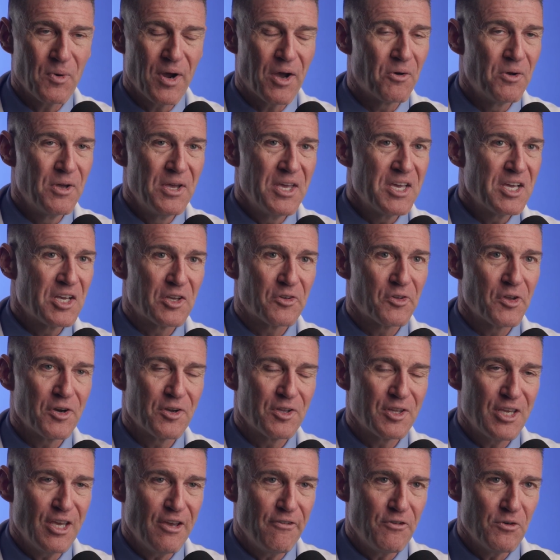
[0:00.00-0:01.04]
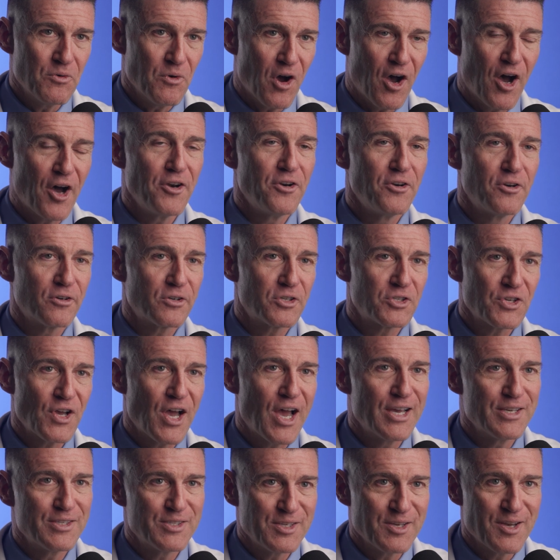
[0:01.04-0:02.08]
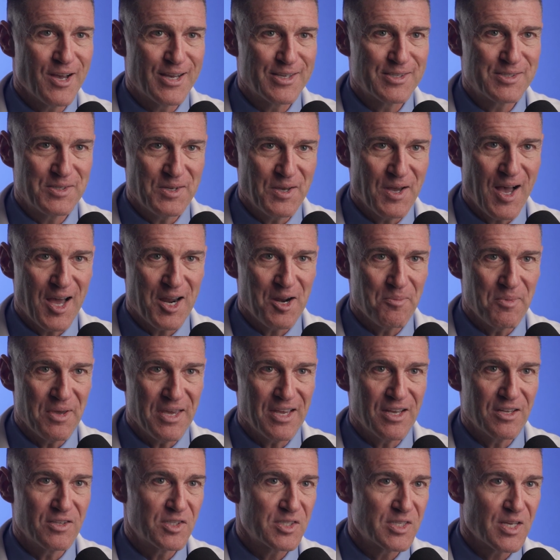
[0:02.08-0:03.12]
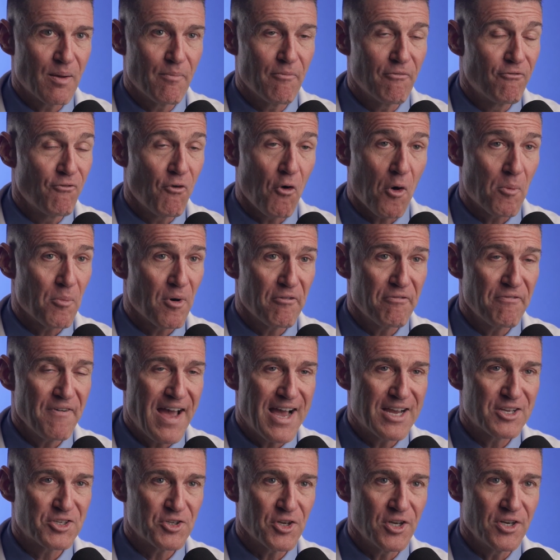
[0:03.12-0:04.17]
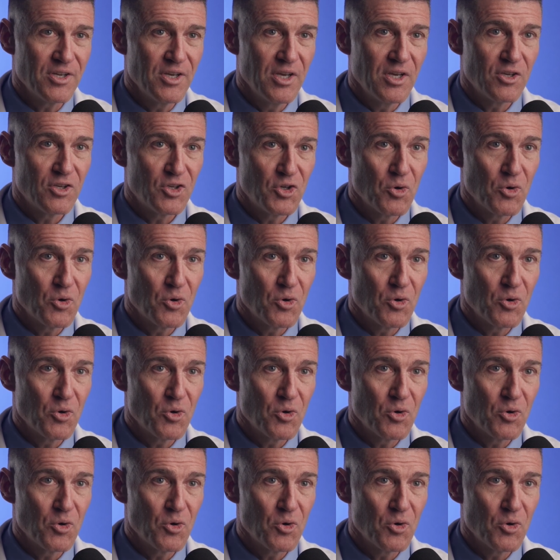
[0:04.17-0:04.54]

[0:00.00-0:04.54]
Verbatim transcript: Well, clearly, if you undersize the osteotomy in some form or fashion,